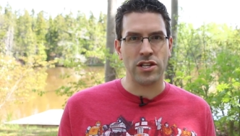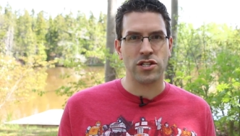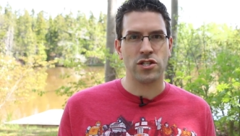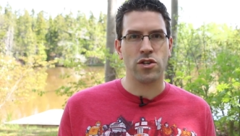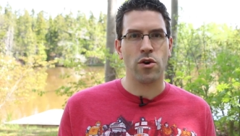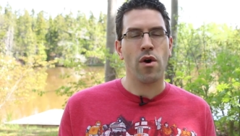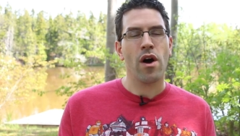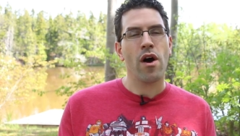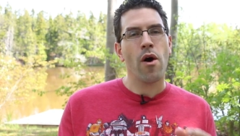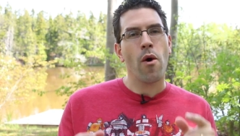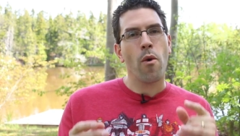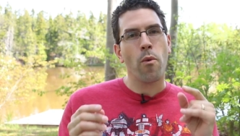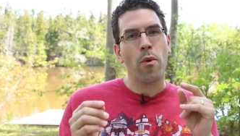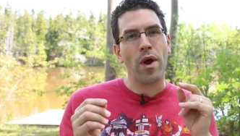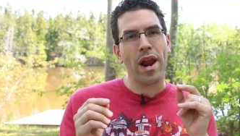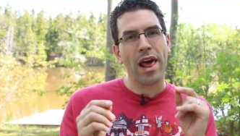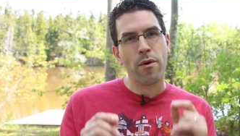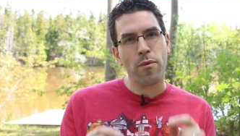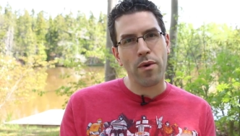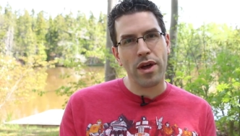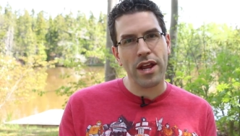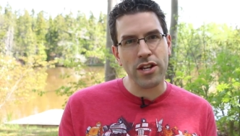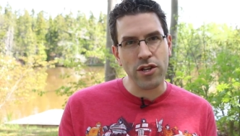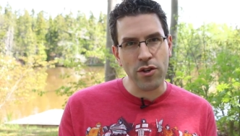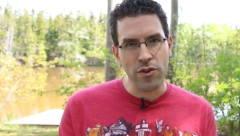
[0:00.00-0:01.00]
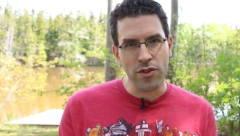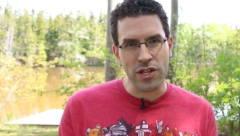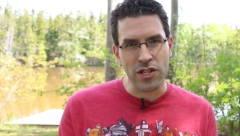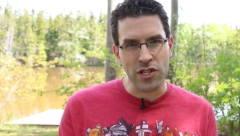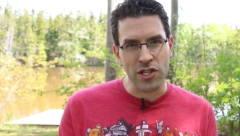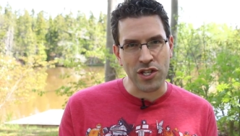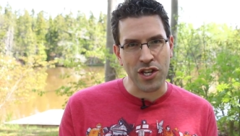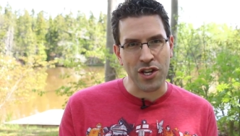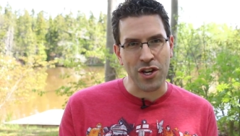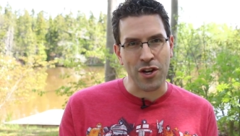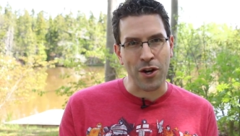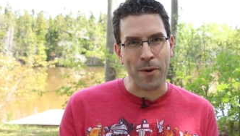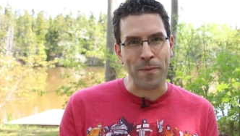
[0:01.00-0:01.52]
So what I want to do
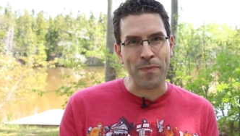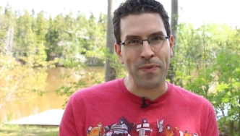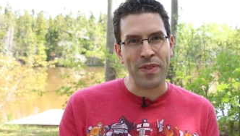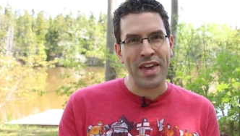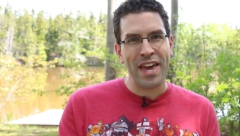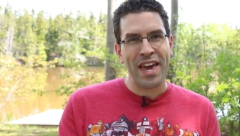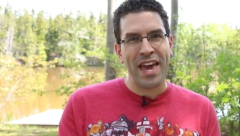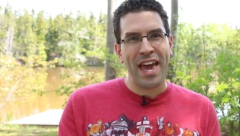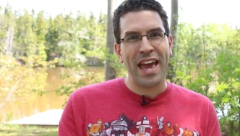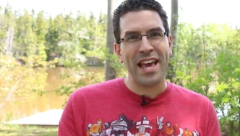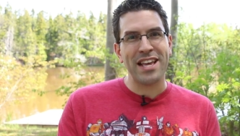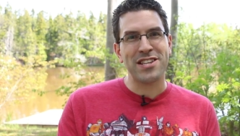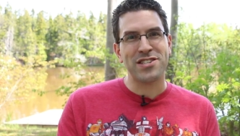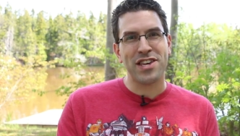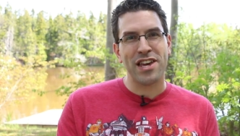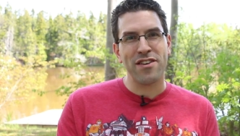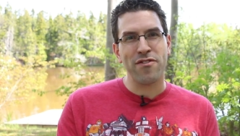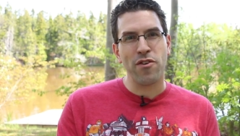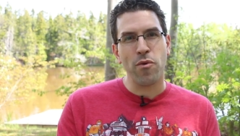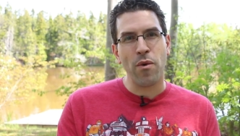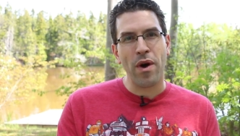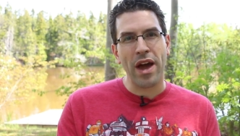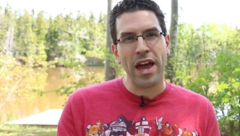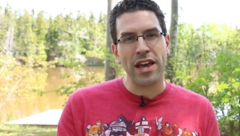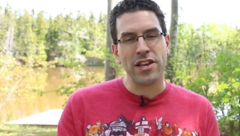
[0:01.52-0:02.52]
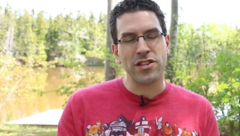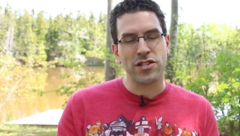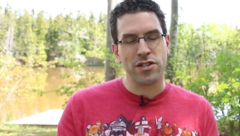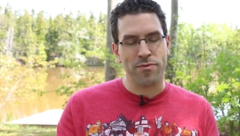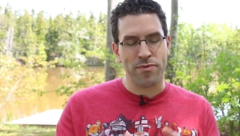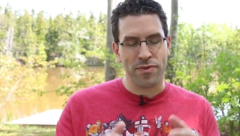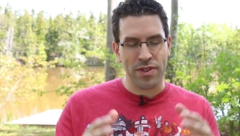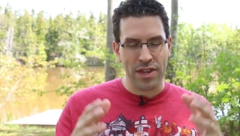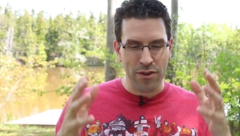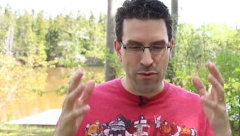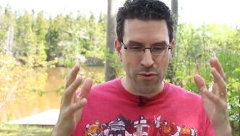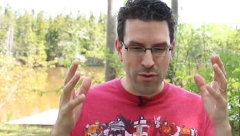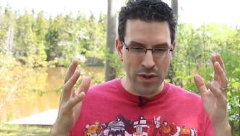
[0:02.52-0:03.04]
this year is give away
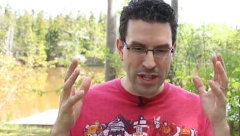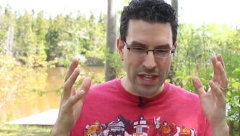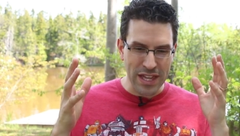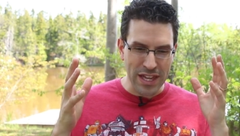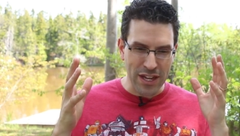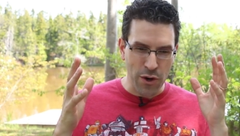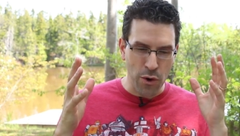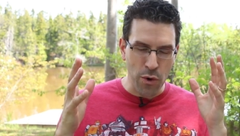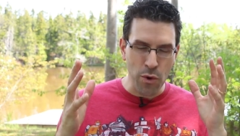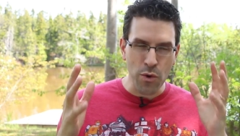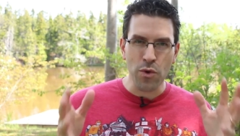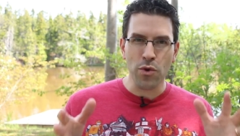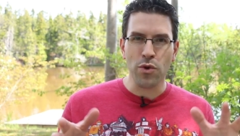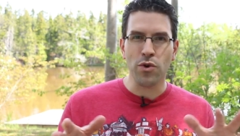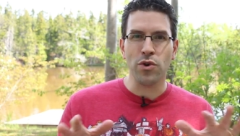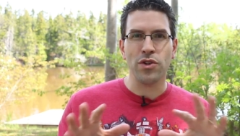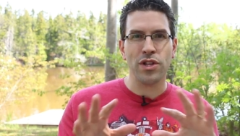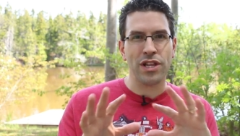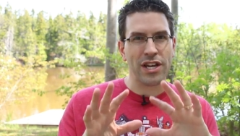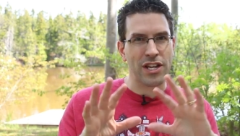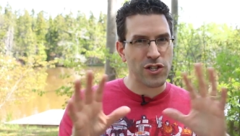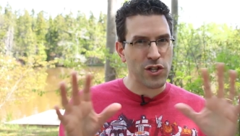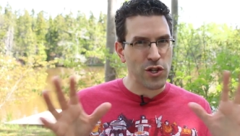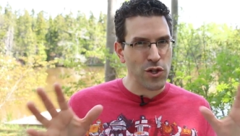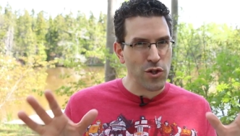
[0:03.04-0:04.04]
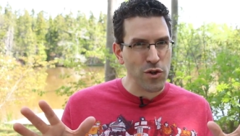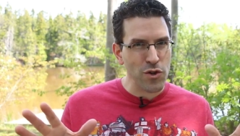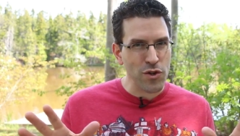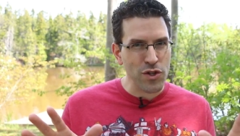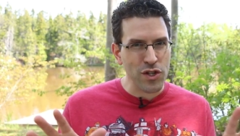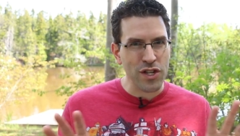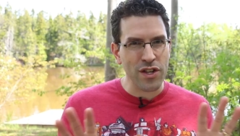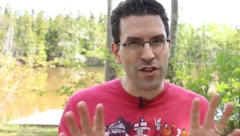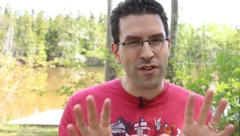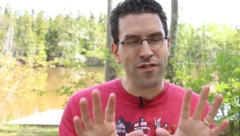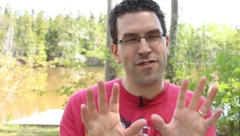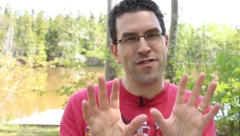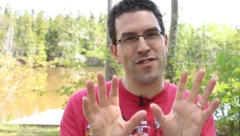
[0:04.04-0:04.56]
something really cool,
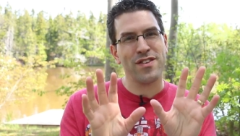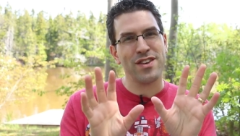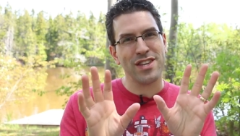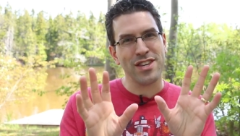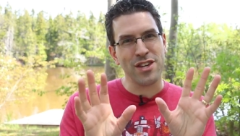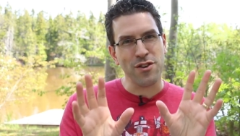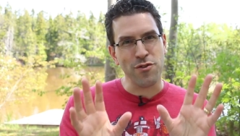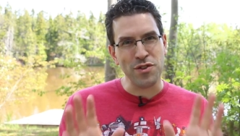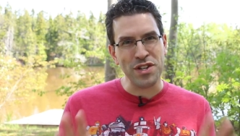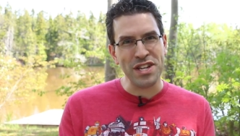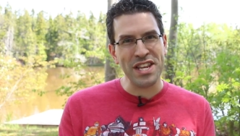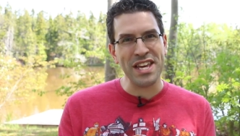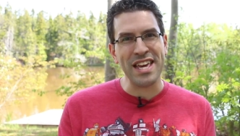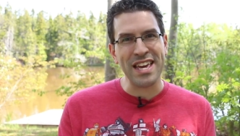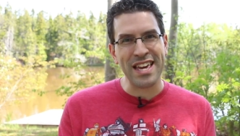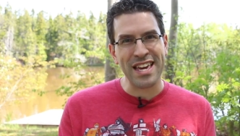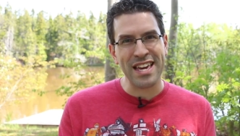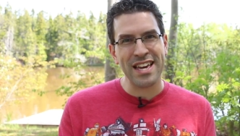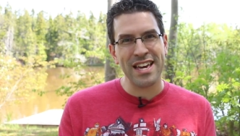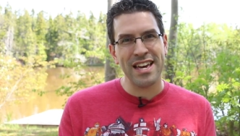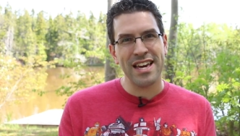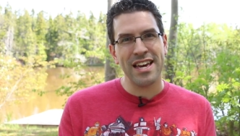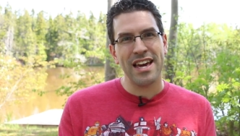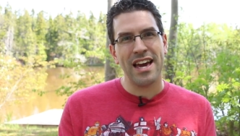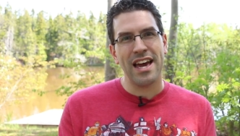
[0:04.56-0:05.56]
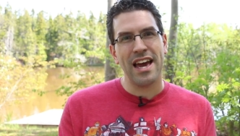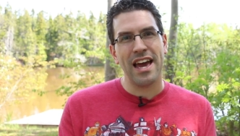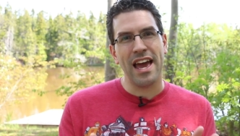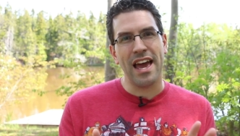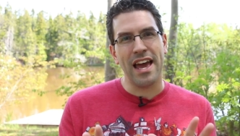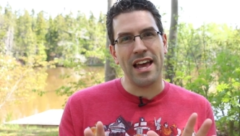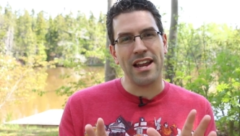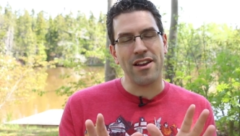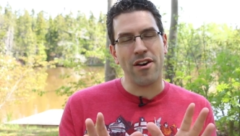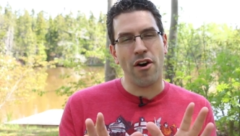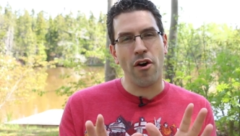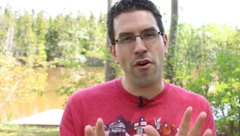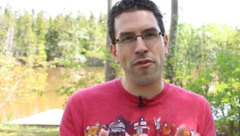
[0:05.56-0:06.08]
exclusive, unique,
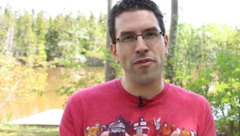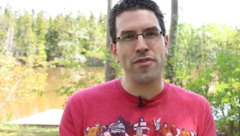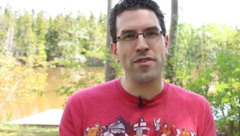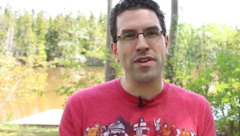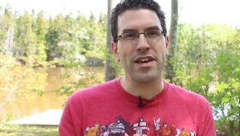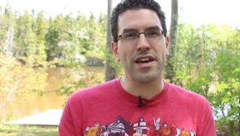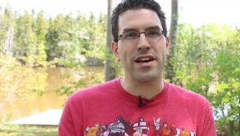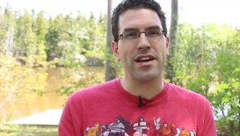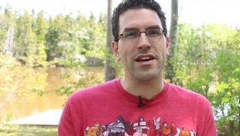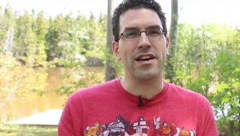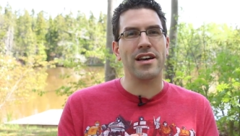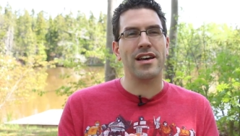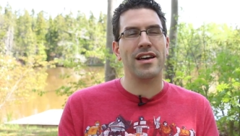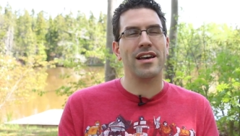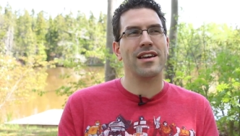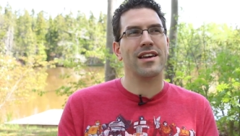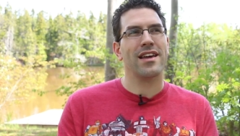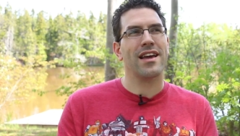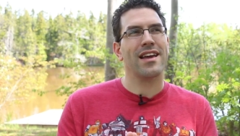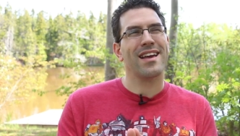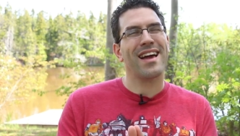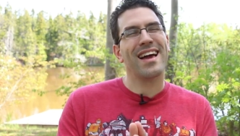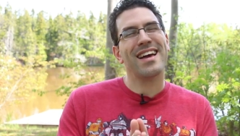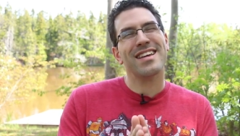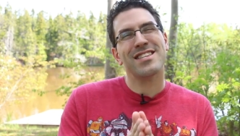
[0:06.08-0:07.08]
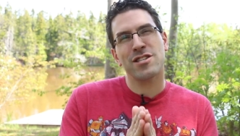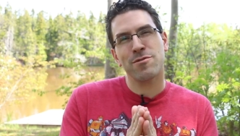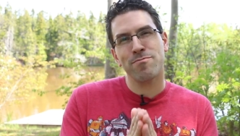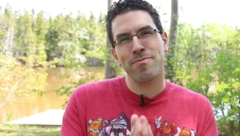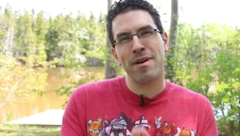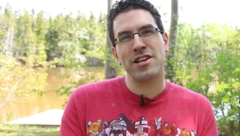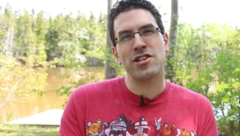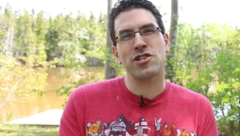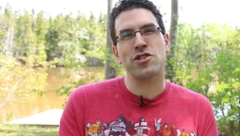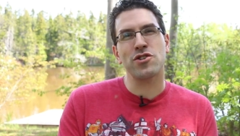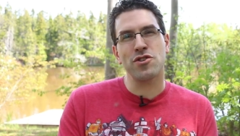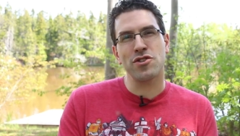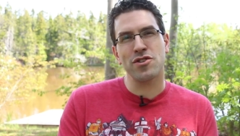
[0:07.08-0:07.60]
and hopefully a, uh, a
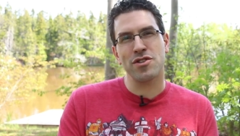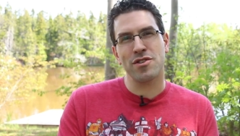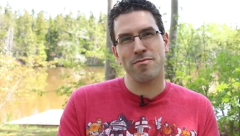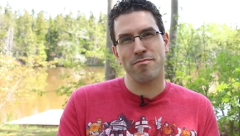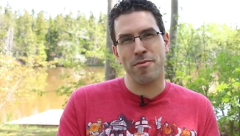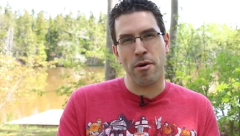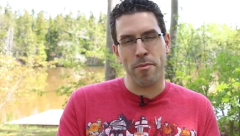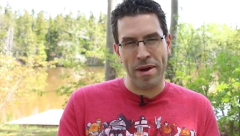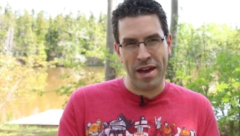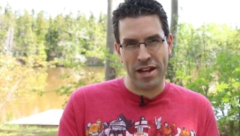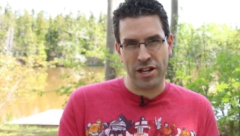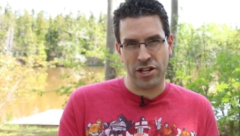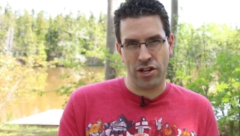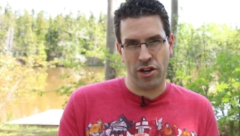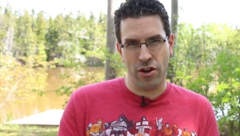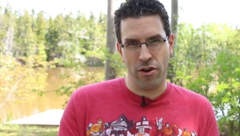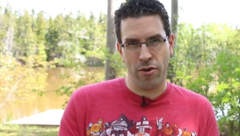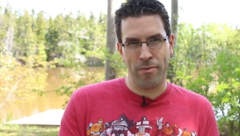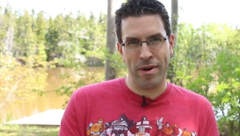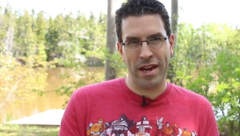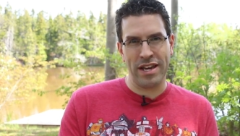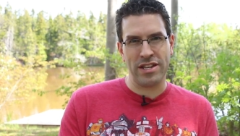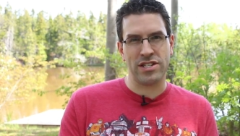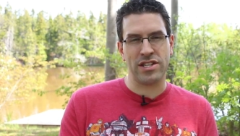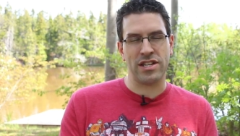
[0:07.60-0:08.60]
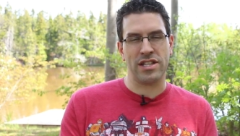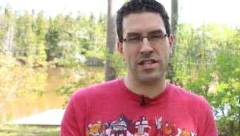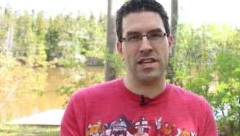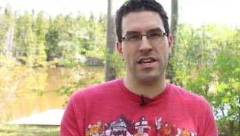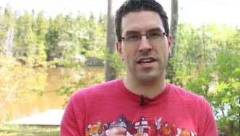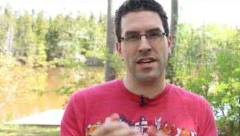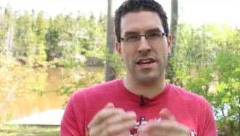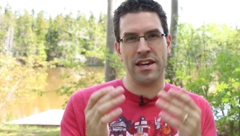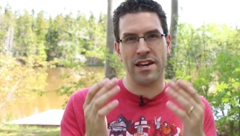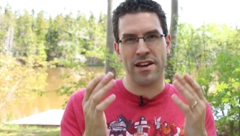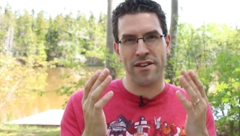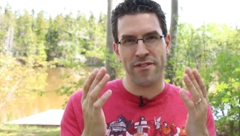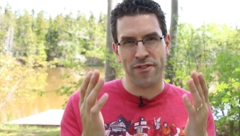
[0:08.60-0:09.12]
special memento,
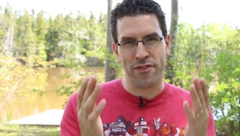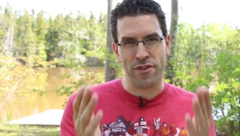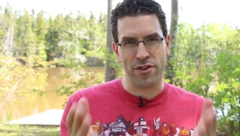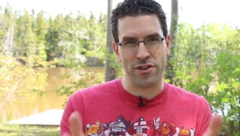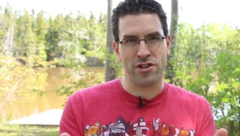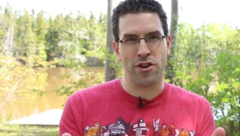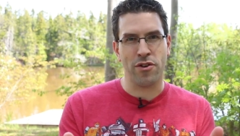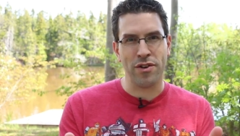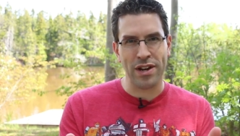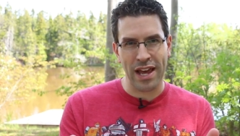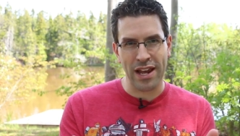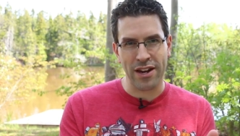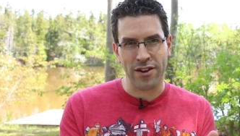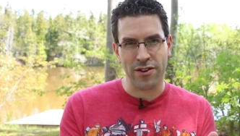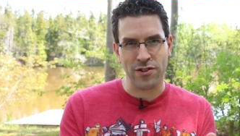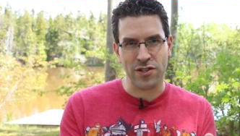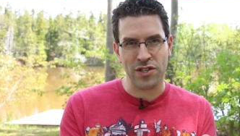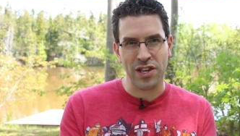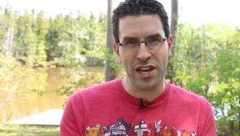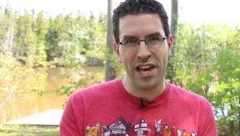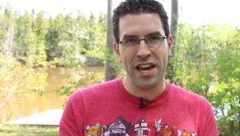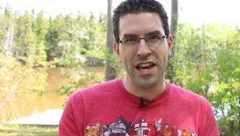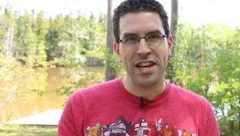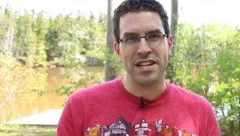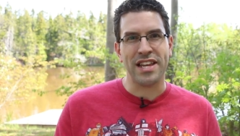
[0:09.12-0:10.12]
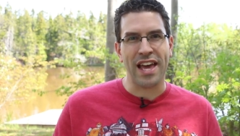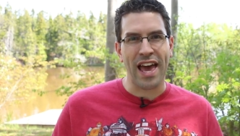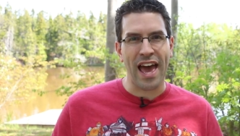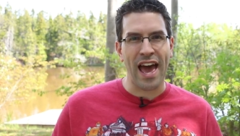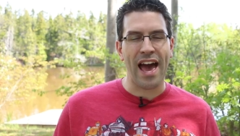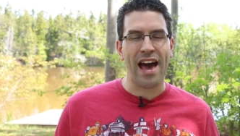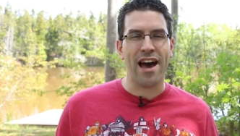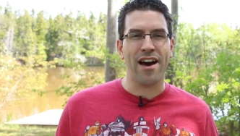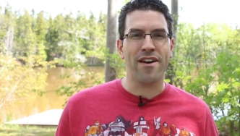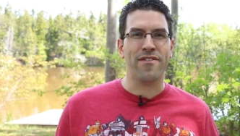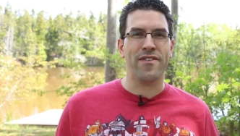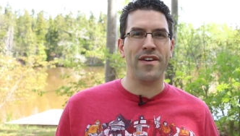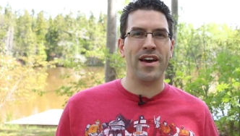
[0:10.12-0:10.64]
basically, for donors to
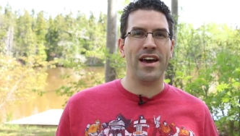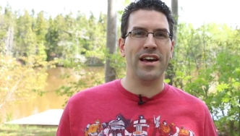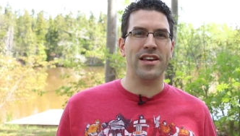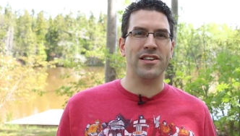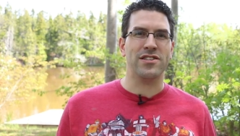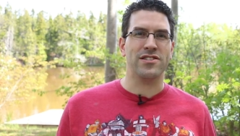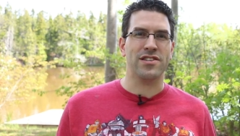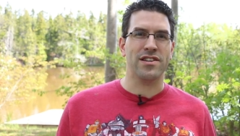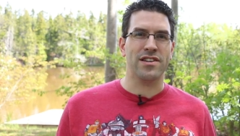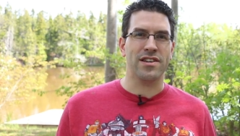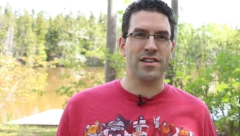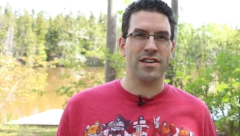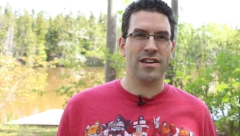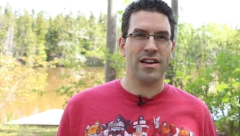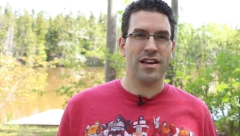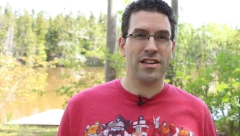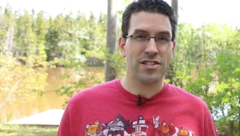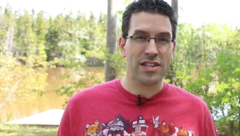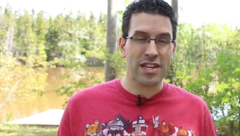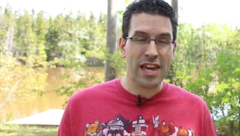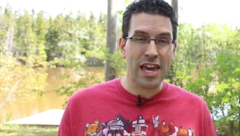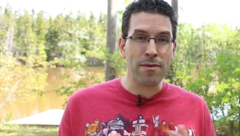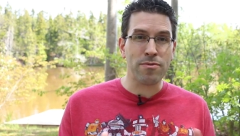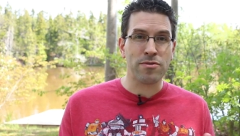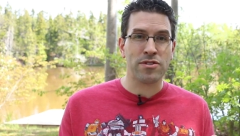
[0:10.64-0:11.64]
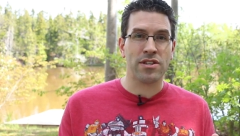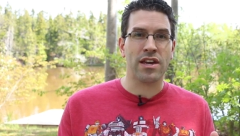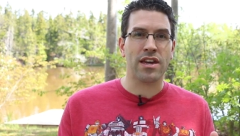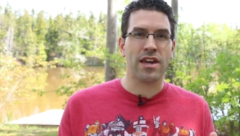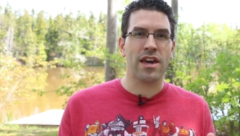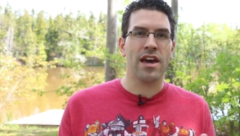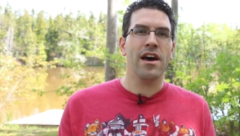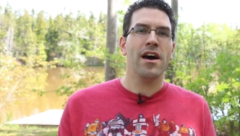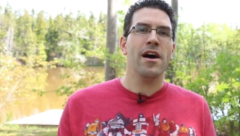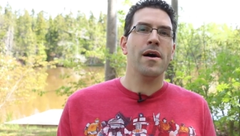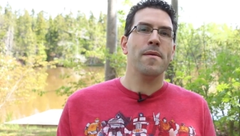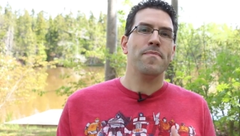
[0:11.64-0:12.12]
have as a, as a keepsake